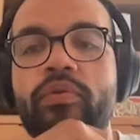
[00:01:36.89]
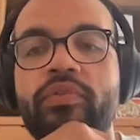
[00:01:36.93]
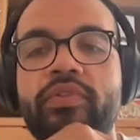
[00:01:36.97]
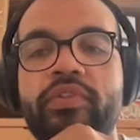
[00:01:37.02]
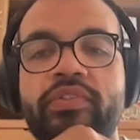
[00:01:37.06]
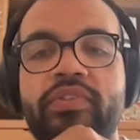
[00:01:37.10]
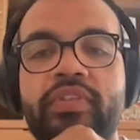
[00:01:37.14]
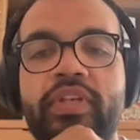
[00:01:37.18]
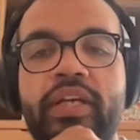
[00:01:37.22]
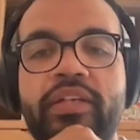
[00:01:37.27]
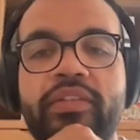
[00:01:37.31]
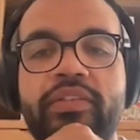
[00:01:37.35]
So
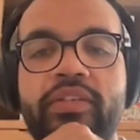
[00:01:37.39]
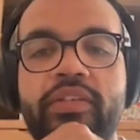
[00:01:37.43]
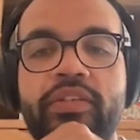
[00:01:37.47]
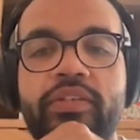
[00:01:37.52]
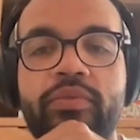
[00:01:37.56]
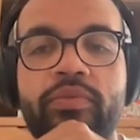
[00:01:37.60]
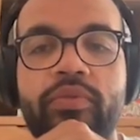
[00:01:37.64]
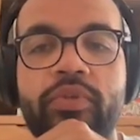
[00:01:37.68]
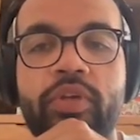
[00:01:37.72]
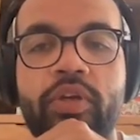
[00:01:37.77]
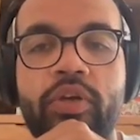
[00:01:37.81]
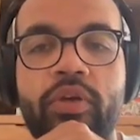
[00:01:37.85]
it's selected.
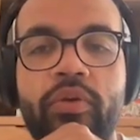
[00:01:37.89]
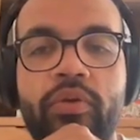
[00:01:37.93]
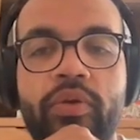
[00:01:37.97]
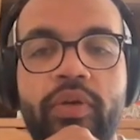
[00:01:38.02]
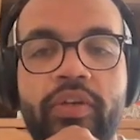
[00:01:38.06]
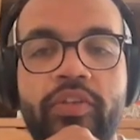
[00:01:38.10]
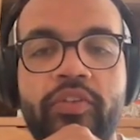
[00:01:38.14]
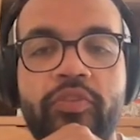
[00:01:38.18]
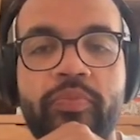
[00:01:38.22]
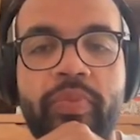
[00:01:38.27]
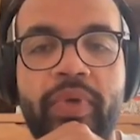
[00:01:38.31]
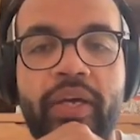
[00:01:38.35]
You want to go
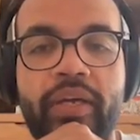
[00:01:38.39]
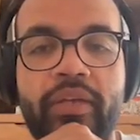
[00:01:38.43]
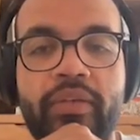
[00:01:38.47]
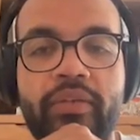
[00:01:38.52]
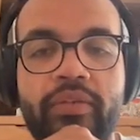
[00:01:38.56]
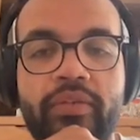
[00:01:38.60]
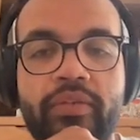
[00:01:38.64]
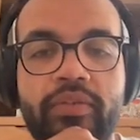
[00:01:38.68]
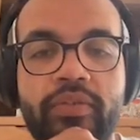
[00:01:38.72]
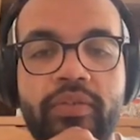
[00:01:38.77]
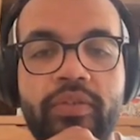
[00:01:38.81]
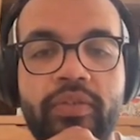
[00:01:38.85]

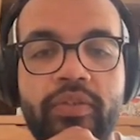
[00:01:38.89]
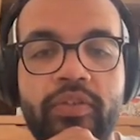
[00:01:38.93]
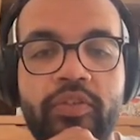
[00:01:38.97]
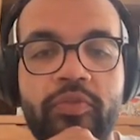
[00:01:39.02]
expand